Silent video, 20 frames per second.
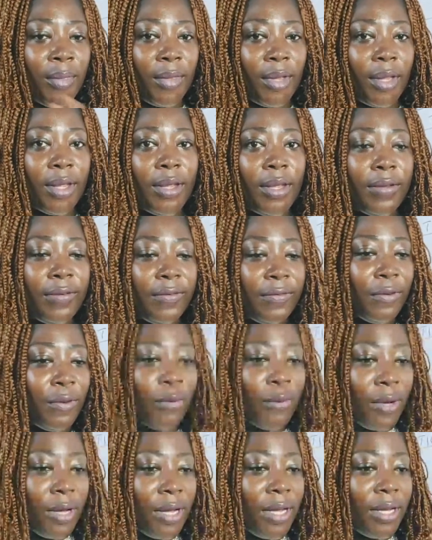If
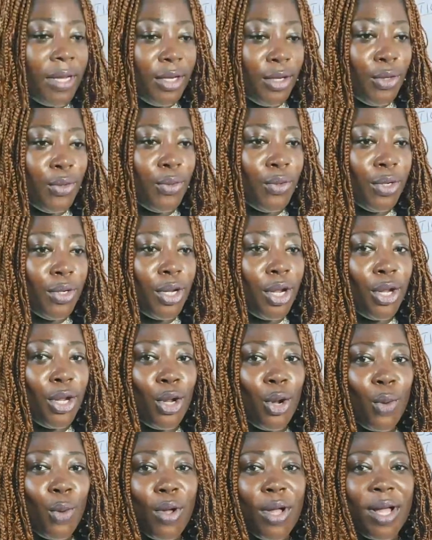you are new here,
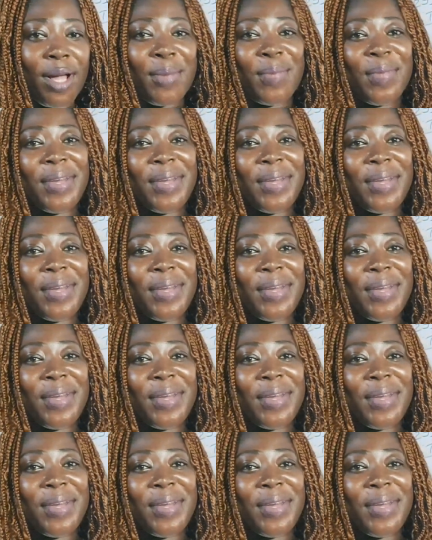you're welcome.